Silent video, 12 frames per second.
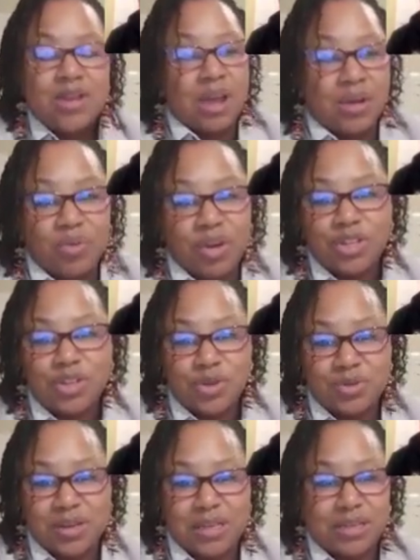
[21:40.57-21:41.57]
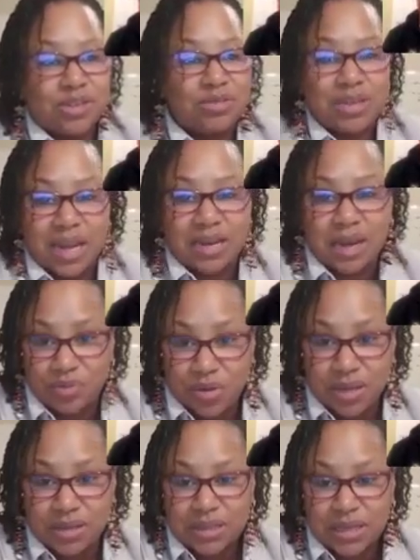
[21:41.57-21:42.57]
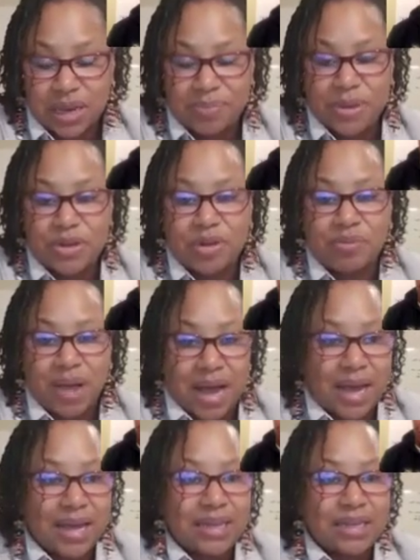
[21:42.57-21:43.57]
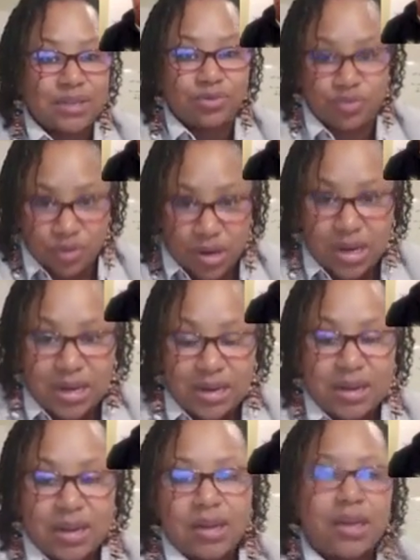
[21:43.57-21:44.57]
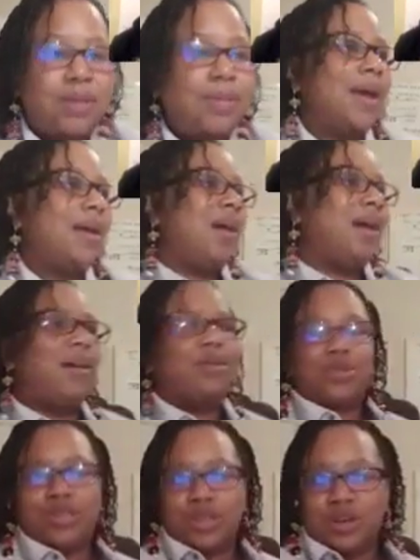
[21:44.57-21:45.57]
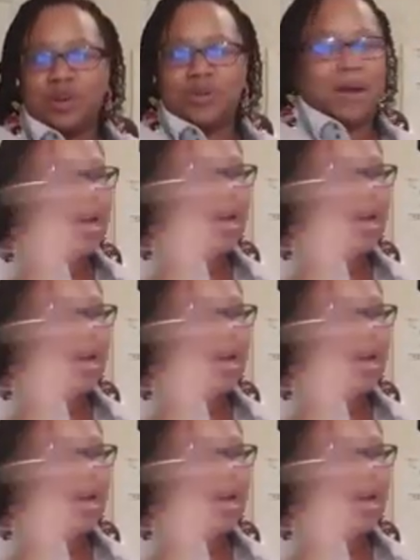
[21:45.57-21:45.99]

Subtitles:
Once you take that one step and your mind is free, you're like, oh, shoot, I